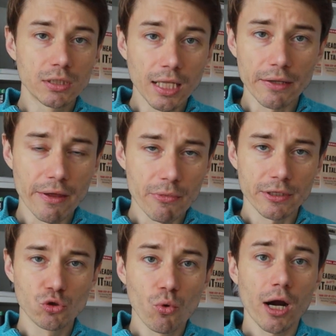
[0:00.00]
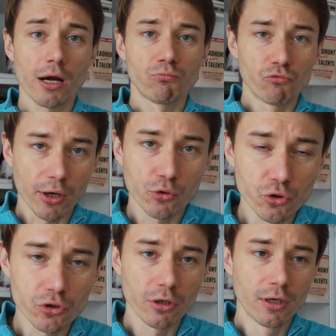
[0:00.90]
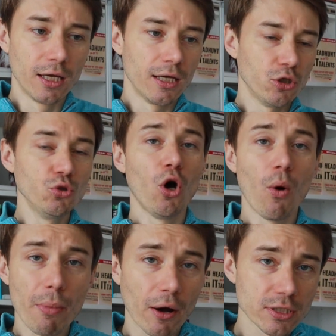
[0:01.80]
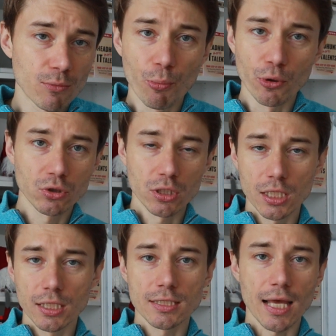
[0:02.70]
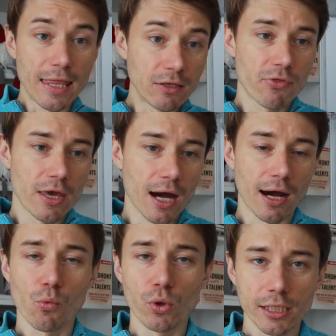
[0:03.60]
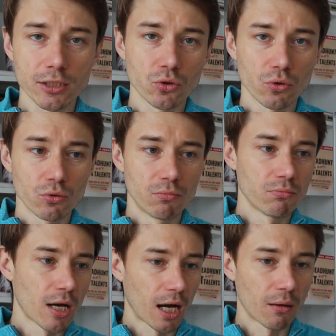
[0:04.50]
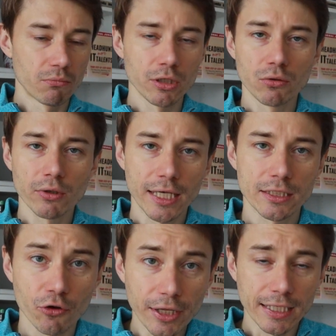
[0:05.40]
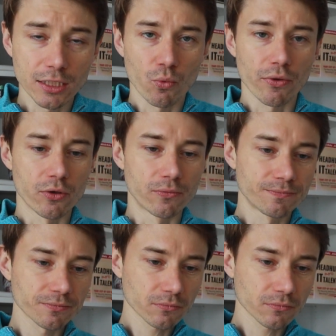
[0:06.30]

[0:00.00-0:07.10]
tell them that you are a recruiter, you know about some opportunities, and if they are willing to, get connected with you.